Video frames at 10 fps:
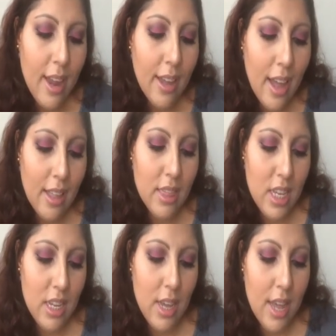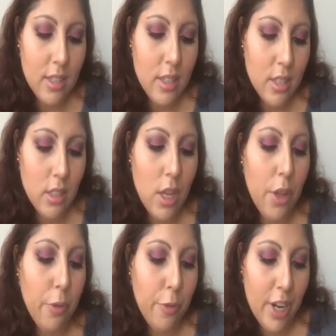And I got the Essence
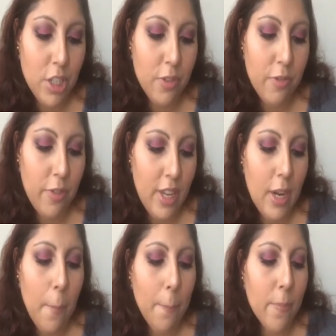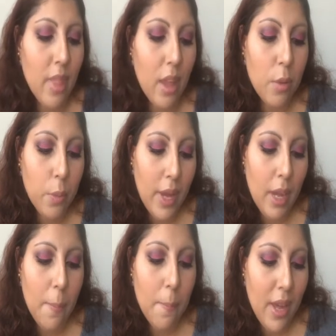Fresh and Fit
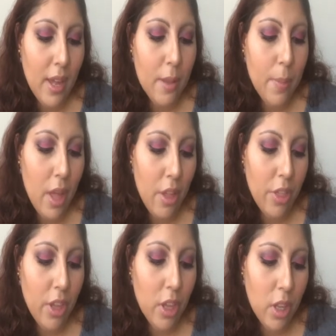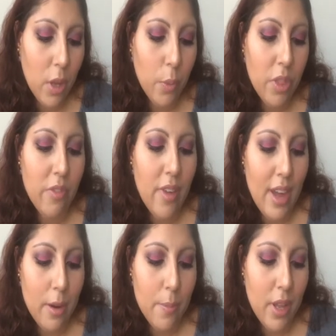Awake Makeup Healthy Glow with the
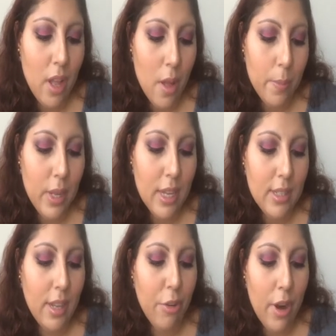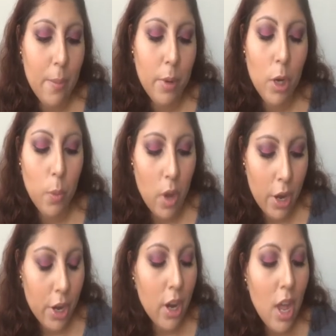Vitamin Complex and Cranberry
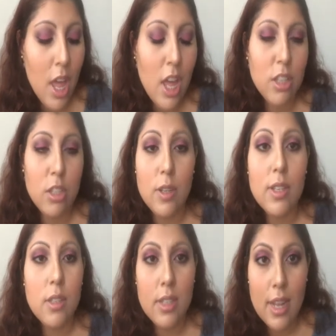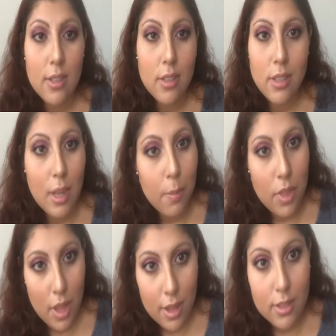Water. So it says the same
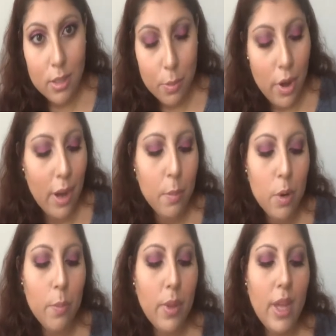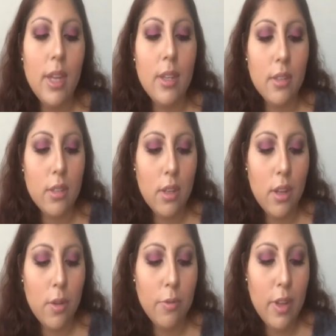thing as the primer, but it's
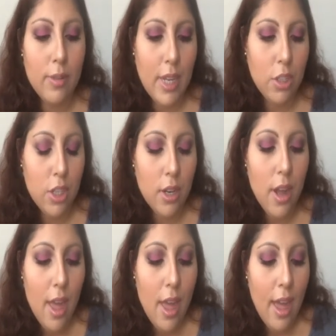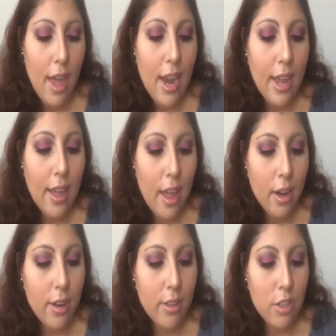foundation. And I got
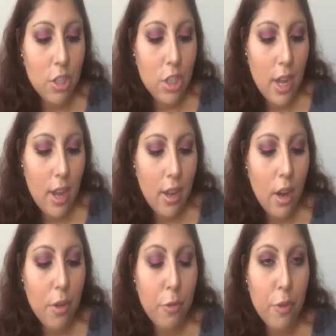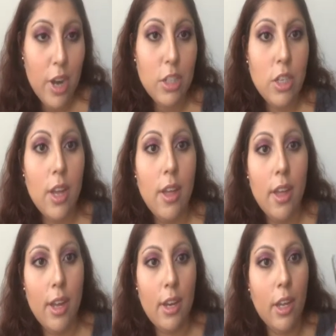it in the shade Fresh
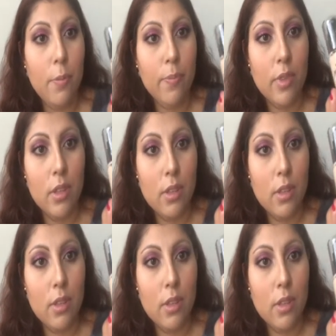Honey,